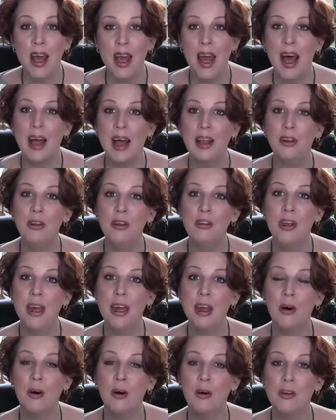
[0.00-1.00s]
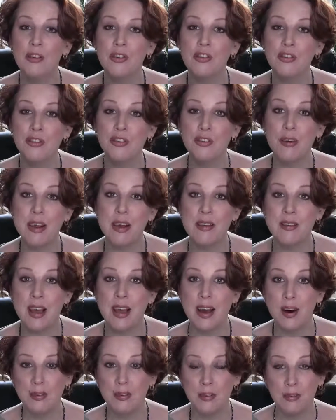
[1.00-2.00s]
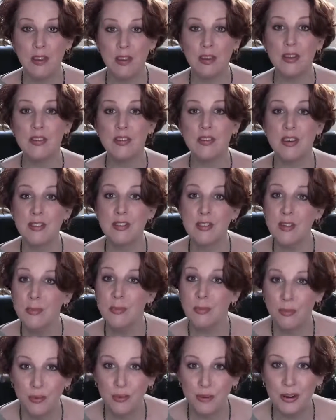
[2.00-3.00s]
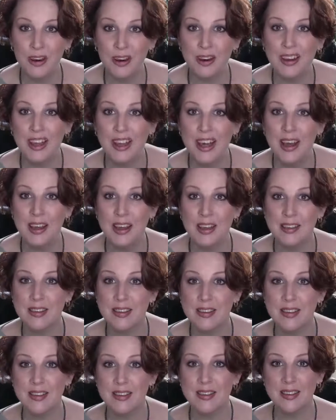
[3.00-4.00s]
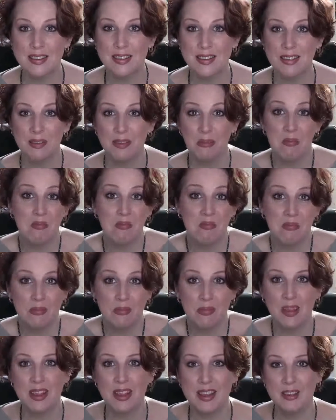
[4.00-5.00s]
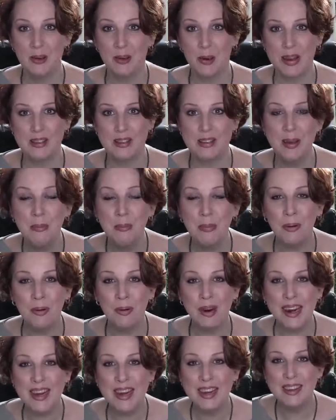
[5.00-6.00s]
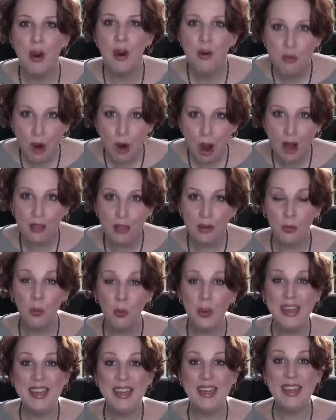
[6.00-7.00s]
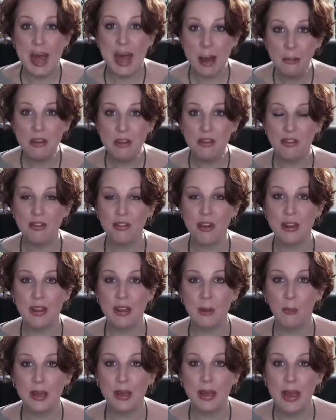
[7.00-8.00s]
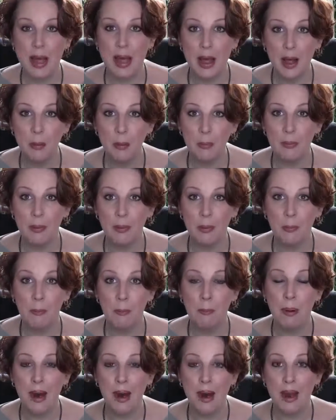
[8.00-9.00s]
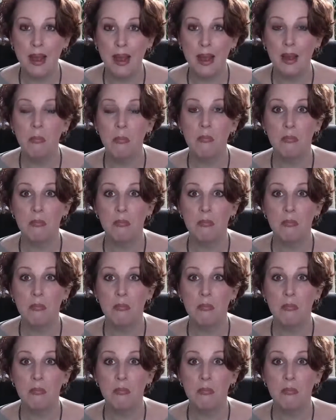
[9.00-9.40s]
and you take all the stress out of the decision for your clients? Quite simple, right? Rather, we demonstrate that we can help them by